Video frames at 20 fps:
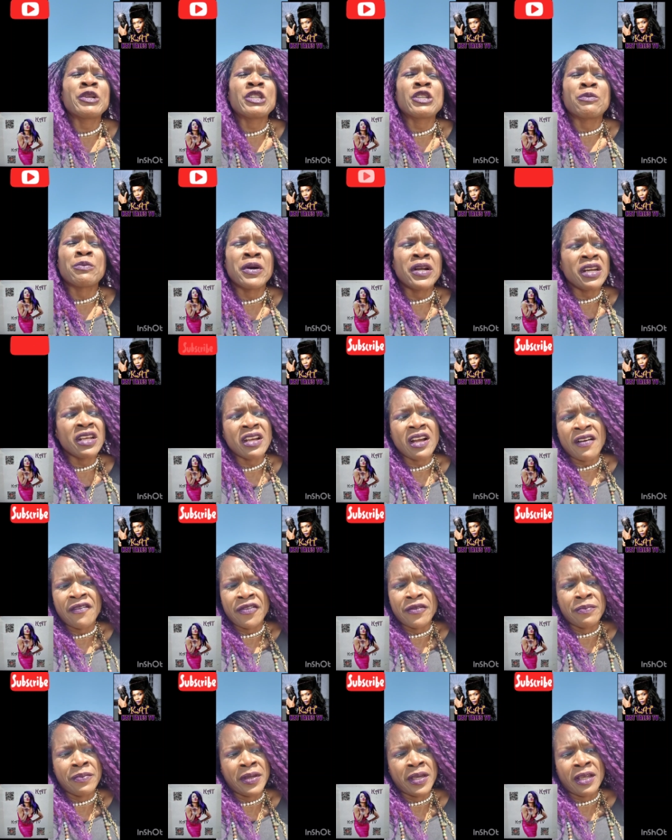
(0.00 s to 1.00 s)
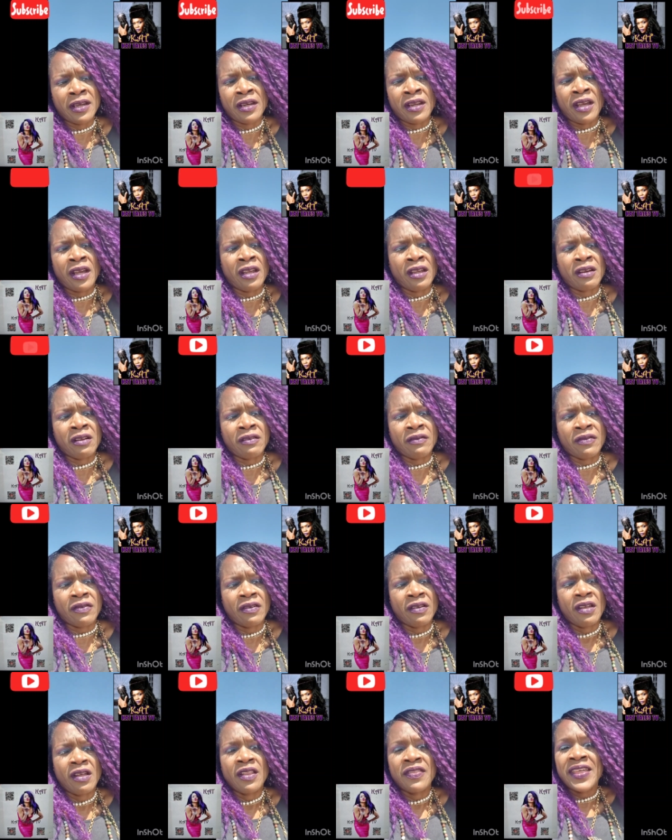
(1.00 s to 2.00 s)
much money off of being negative.
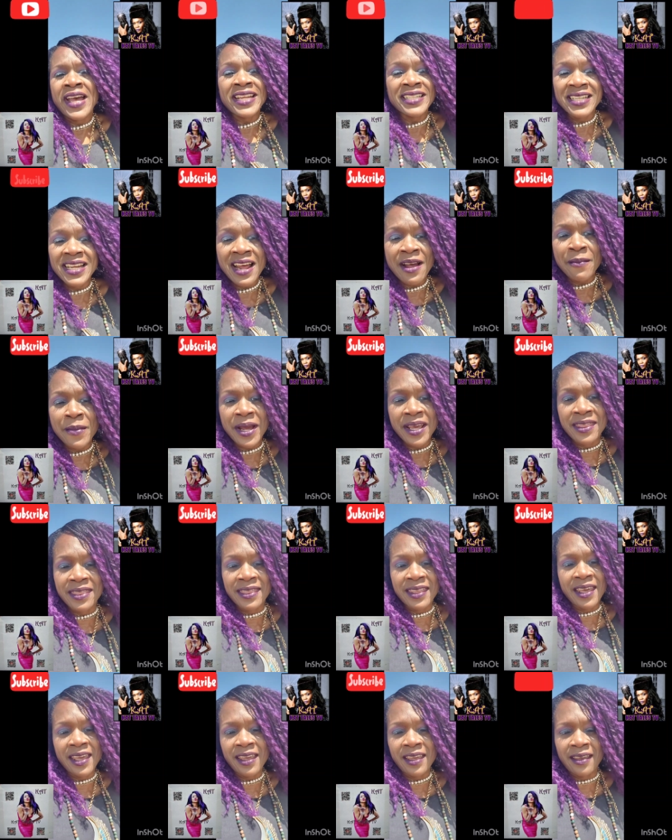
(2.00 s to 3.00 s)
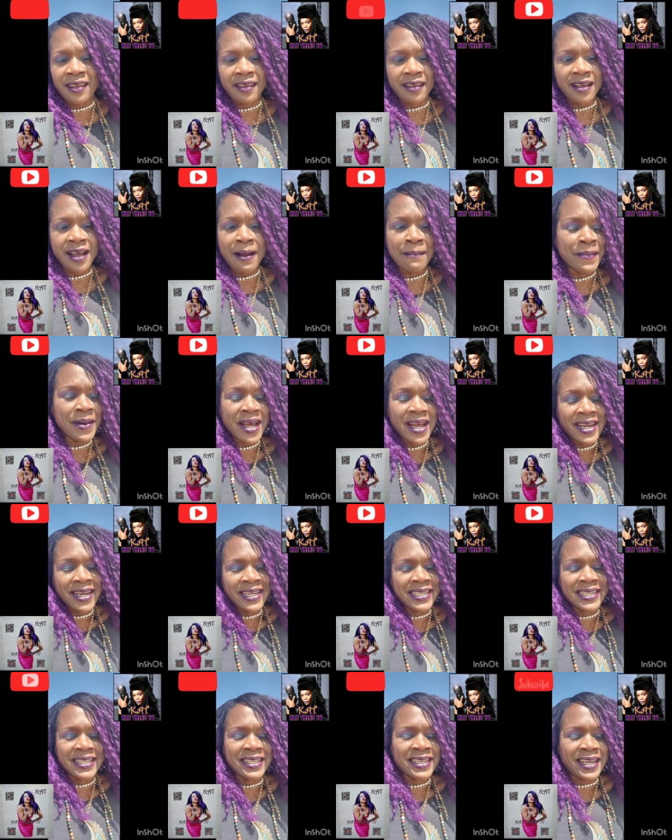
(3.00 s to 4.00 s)
That's not my thing. I'm not
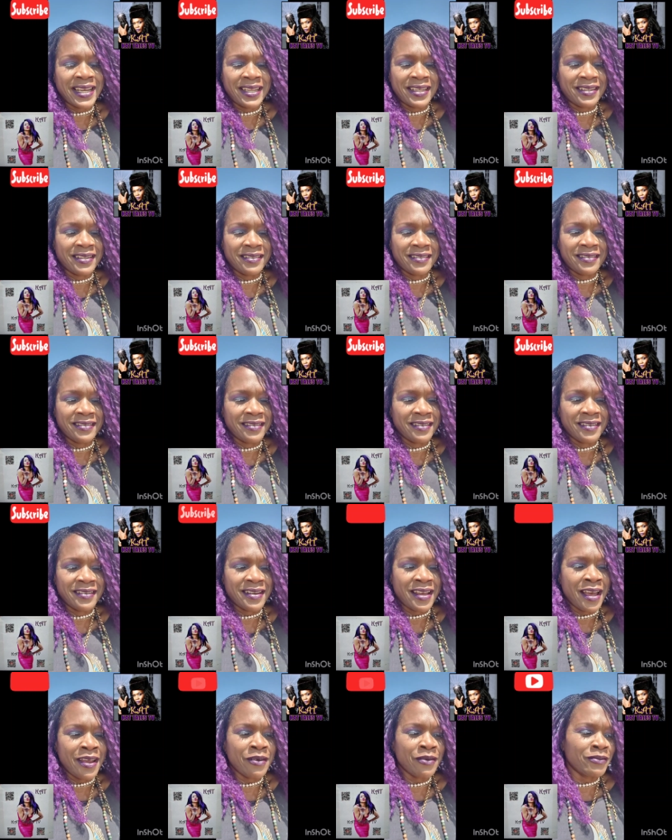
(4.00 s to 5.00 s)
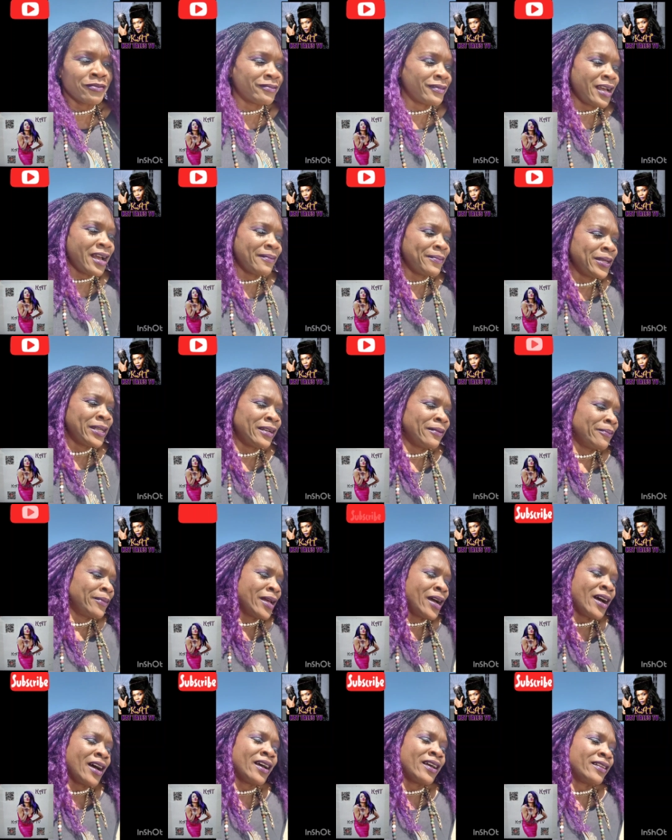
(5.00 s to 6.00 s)
into that. I'm
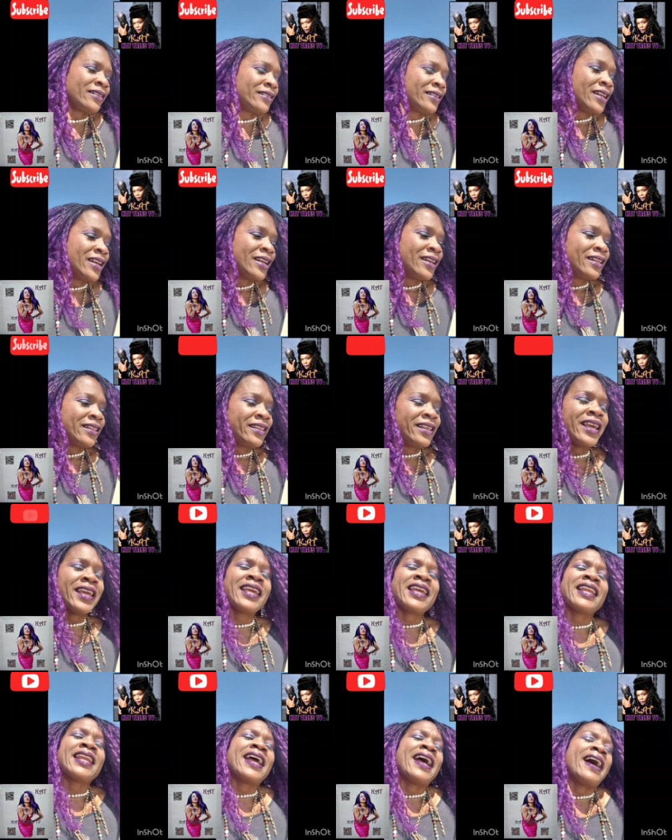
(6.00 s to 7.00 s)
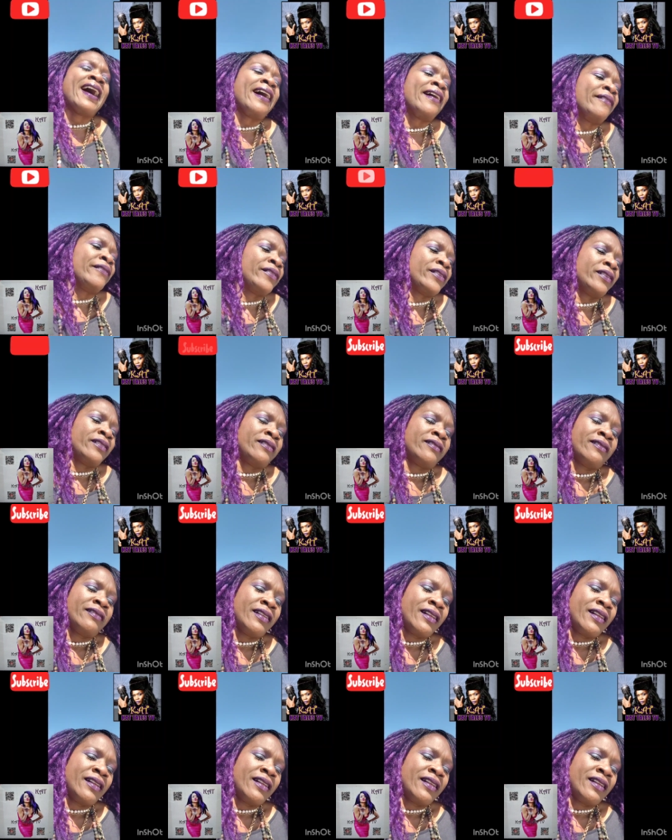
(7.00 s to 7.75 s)
not. They can have it.